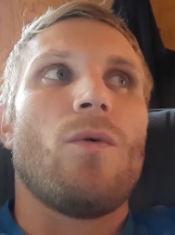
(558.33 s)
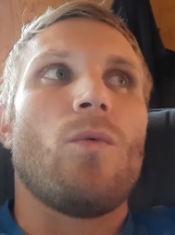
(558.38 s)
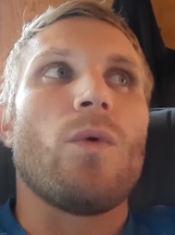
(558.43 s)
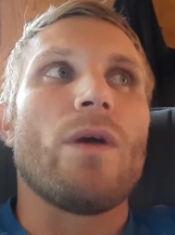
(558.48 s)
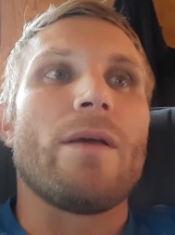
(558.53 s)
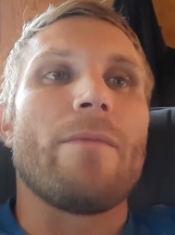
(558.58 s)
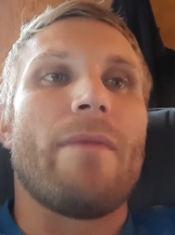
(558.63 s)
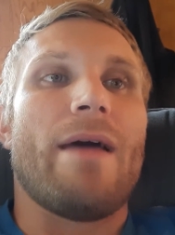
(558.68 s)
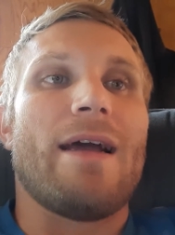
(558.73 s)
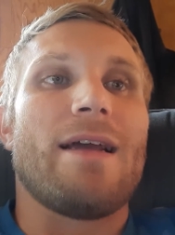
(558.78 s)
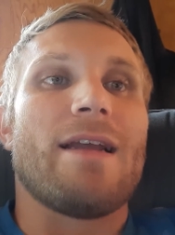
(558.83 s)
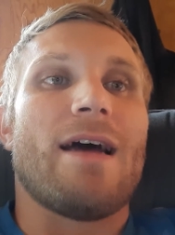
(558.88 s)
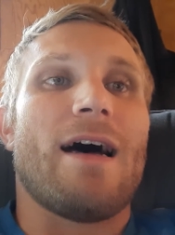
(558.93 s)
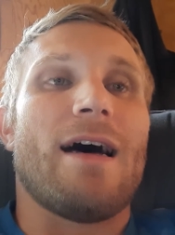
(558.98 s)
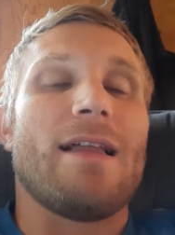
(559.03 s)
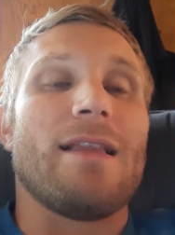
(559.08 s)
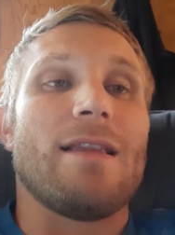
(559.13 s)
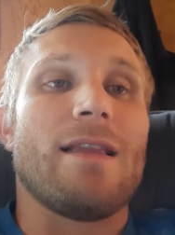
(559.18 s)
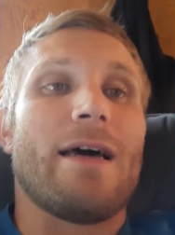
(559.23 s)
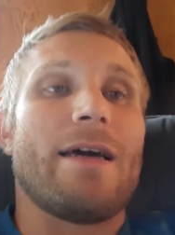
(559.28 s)
We may
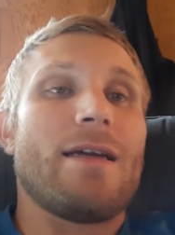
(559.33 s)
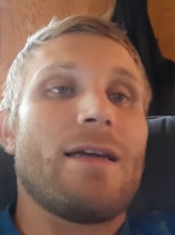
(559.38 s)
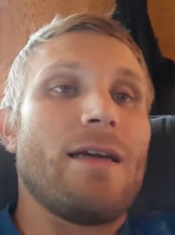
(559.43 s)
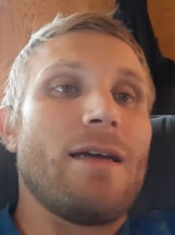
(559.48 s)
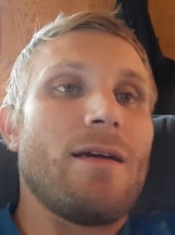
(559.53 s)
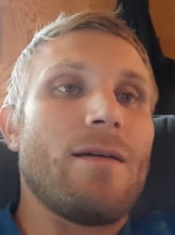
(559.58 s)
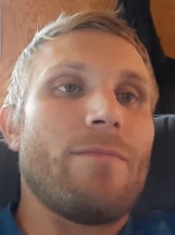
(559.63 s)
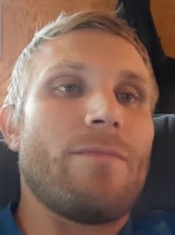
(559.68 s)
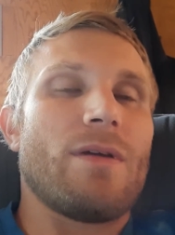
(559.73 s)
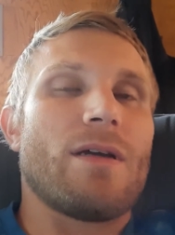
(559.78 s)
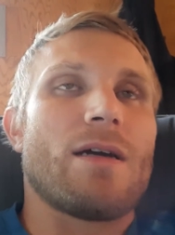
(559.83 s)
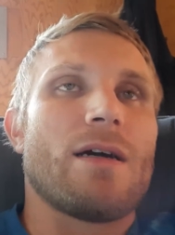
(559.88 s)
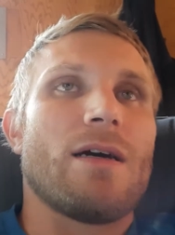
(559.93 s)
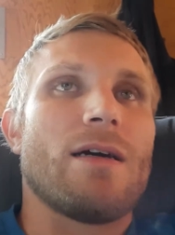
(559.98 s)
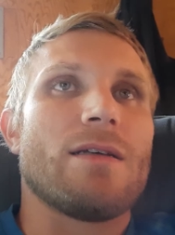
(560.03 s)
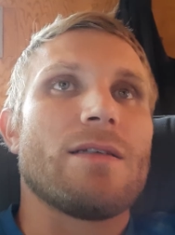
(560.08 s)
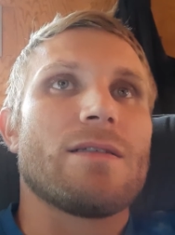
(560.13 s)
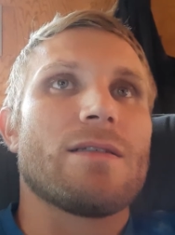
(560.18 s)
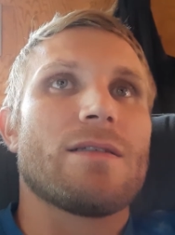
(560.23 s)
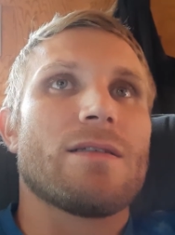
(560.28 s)
not like it
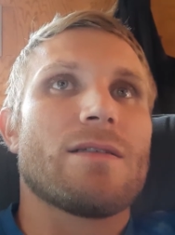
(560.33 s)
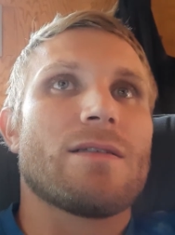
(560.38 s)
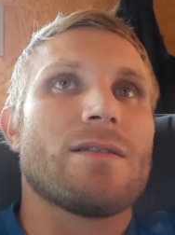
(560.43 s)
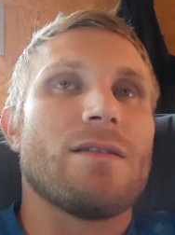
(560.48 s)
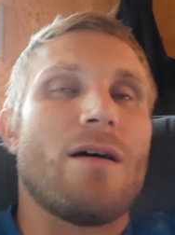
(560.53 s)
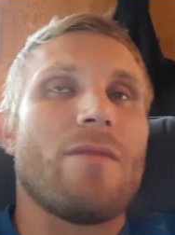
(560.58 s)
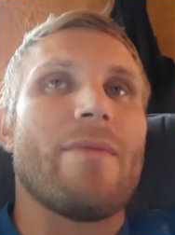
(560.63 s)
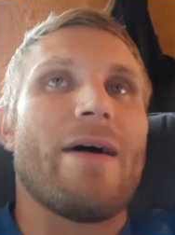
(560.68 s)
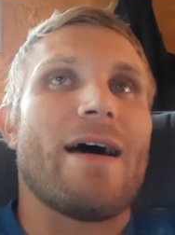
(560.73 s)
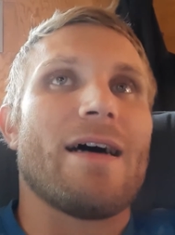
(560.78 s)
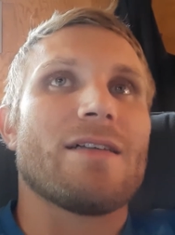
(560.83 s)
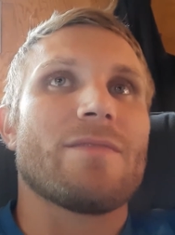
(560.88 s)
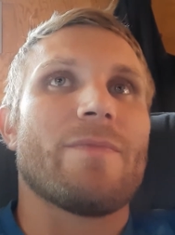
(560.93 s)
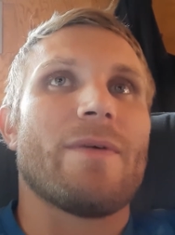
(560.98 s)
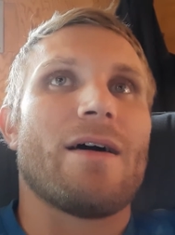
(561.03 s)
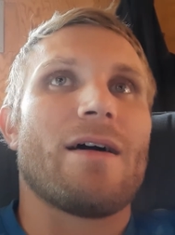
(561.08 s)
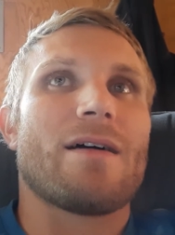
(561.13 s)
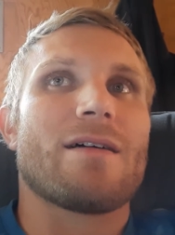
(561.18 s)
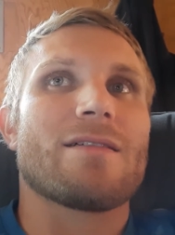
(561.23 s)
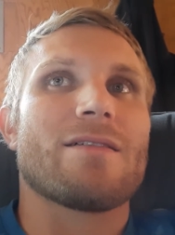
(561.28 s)
because some
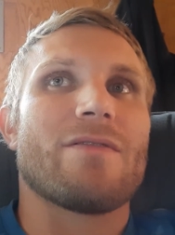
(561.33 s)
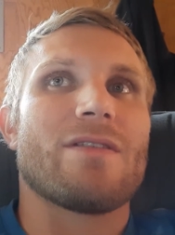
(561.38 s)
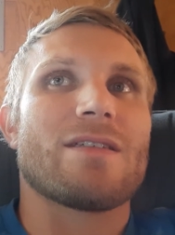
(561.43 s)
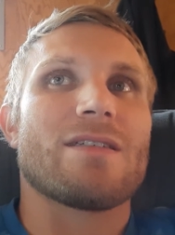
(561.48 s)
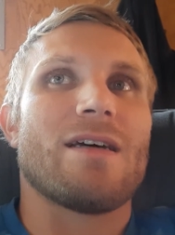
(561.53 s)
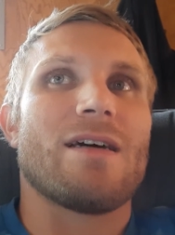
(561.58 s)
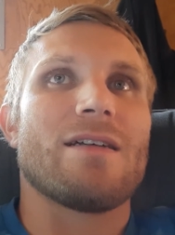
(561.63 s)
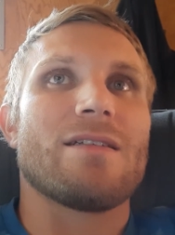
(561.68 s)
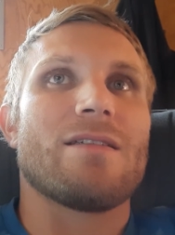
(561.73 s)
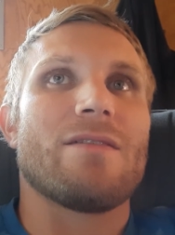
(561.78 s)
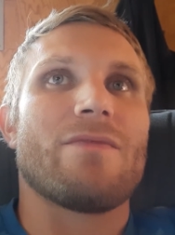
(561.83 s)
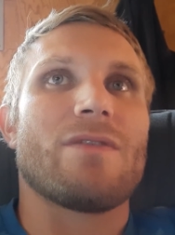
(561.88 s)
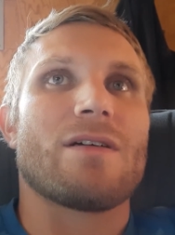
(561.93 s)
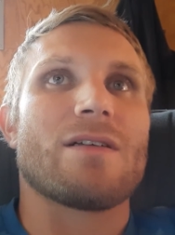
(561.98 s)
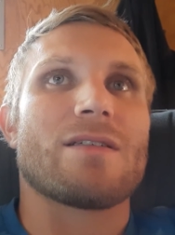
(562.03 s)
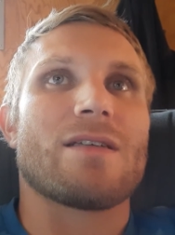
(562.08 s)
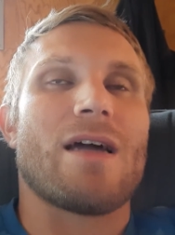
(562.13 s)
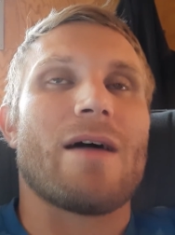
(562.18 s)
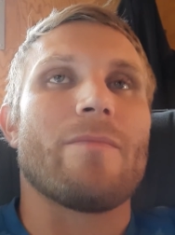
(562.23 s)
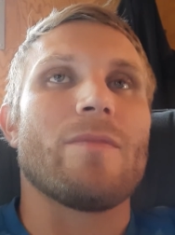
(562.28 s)
aspects of the scientific
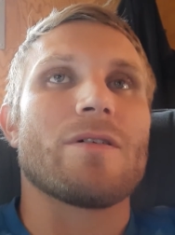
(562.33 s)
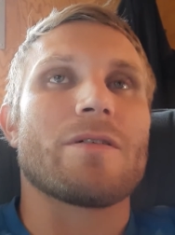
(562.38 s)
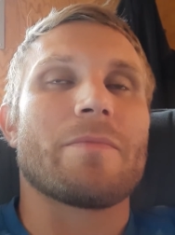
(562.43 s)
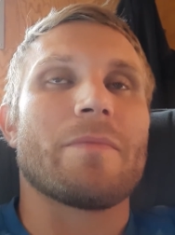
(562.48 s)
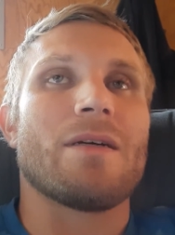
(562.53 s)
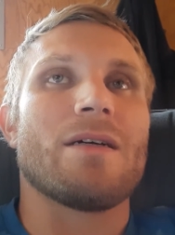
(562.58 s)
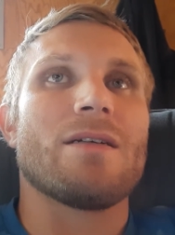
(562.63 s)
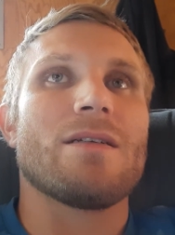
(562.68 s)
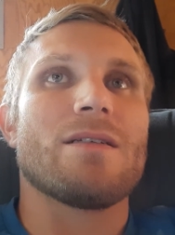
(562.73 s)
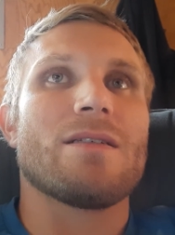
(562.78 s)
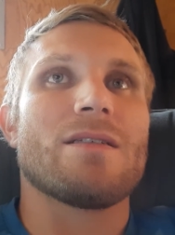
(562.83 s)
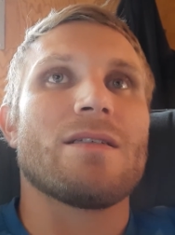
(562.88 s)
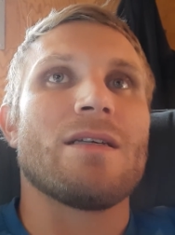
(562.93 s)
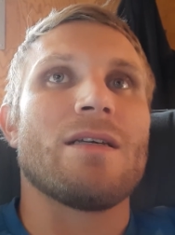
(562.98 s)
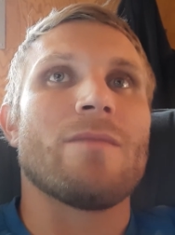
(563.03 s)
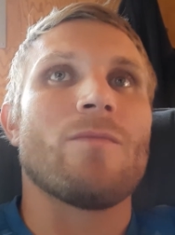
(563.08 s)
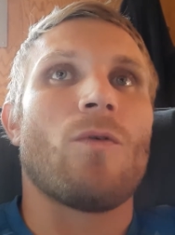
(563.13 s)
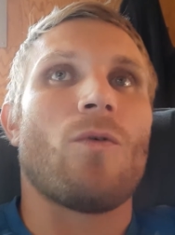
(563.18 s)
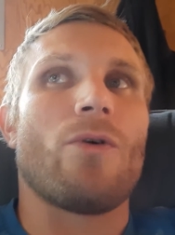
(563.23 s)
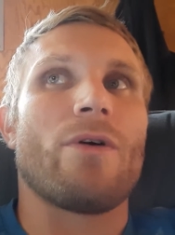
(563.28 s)
establishment
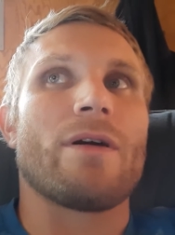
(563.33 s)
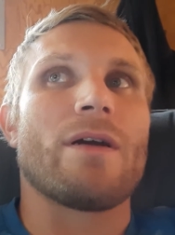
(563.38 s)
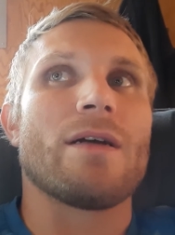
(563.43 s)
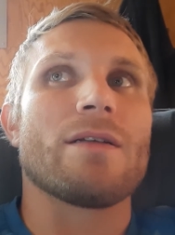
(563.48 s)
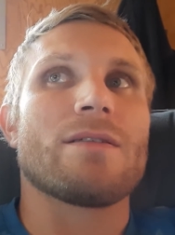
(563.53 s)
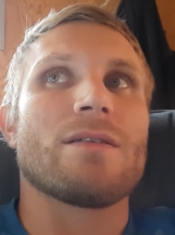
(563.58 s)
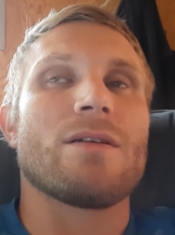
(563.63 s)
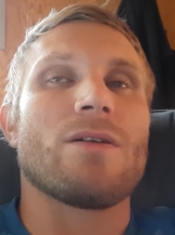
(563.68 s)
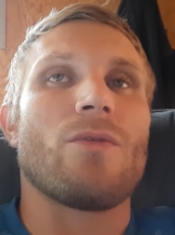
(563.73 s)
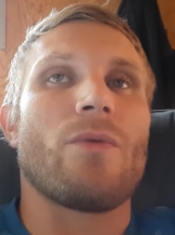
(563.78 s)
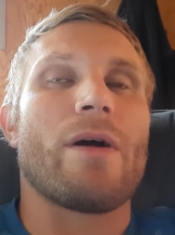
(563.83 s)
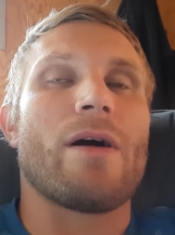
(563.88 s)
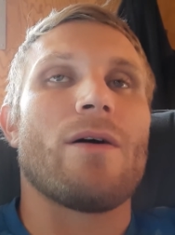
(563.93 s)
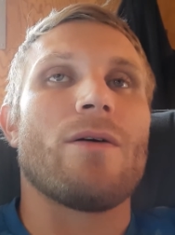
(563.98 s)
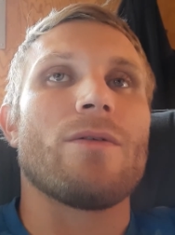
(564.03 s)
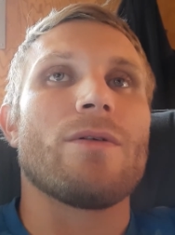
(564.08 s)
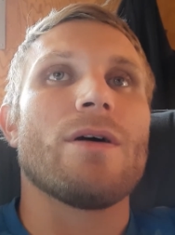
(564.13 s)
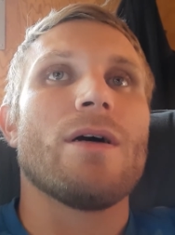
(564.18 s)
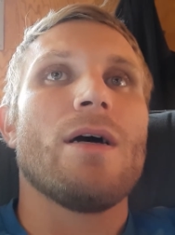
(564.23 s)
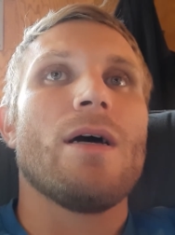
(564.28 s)
seem oriented
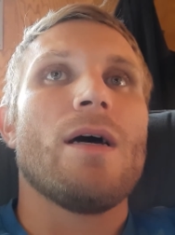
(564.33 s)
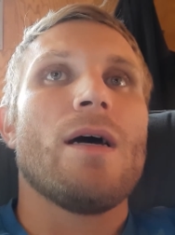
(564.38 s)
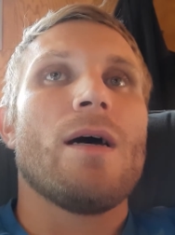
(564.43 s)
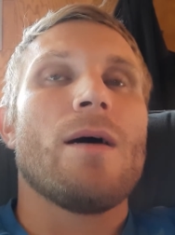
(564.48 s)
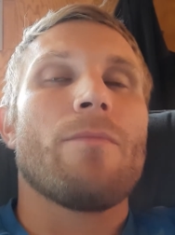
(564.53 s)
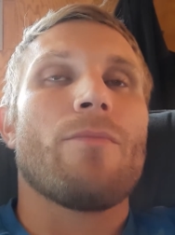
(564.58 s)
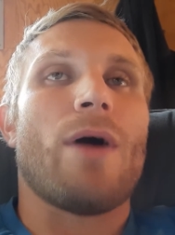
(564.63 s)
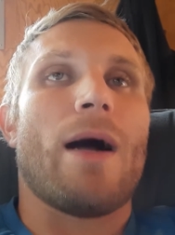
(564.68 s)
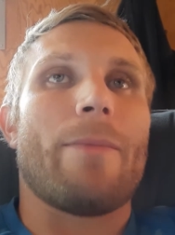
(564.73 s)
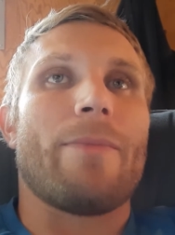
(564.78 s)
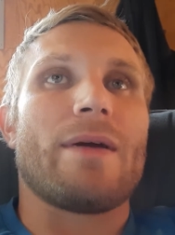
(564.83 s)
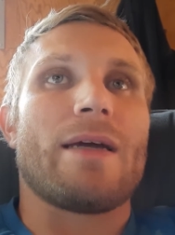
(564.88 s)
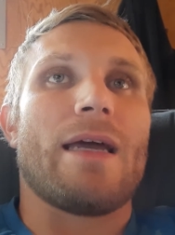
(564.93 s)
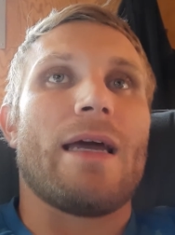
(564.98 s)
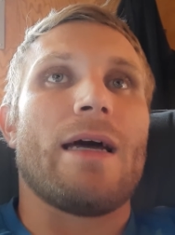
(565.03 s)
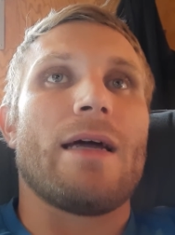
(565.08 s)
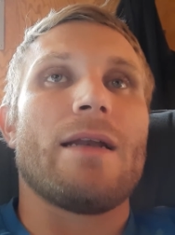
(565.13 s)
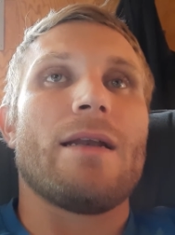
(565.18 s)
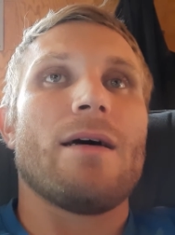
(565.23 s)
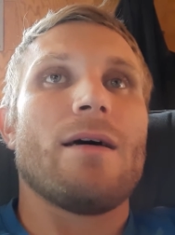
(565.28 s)
around
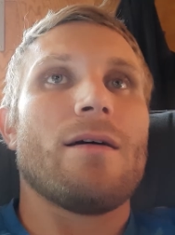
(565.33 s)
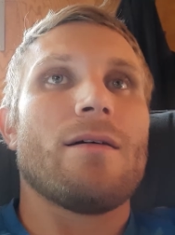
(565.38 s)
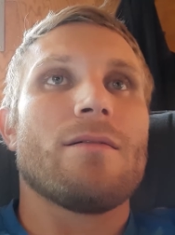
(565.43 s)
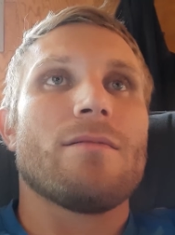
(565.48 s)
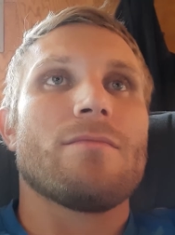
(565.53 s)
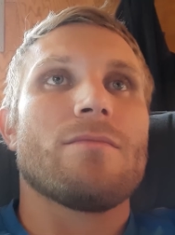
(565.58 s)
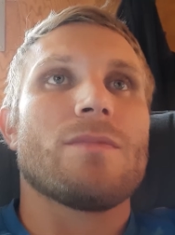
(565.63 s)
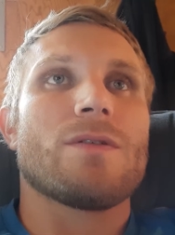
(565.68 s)
propaganda,